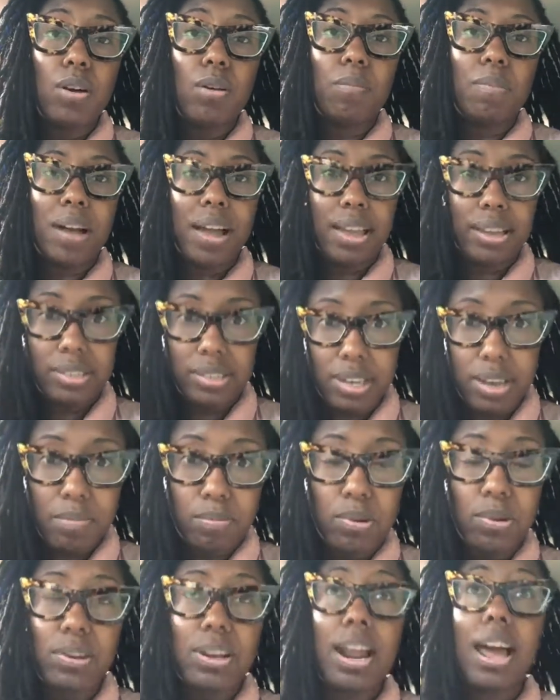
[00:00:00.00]
by
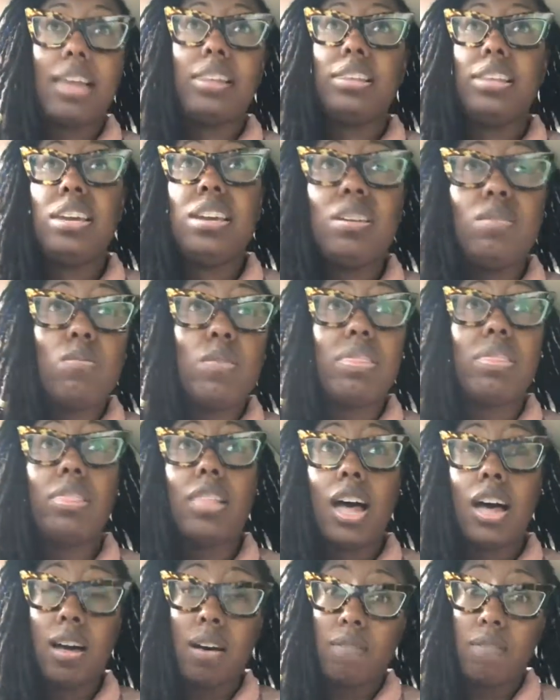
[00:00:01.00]
example, and I lead with
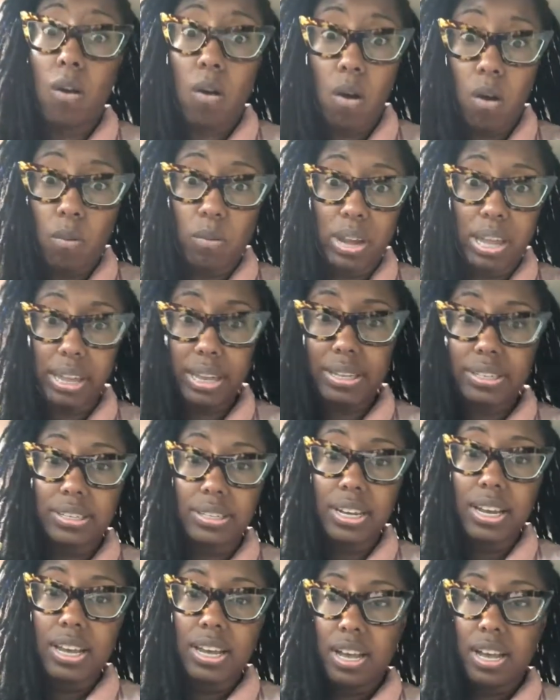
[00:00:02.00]
love always.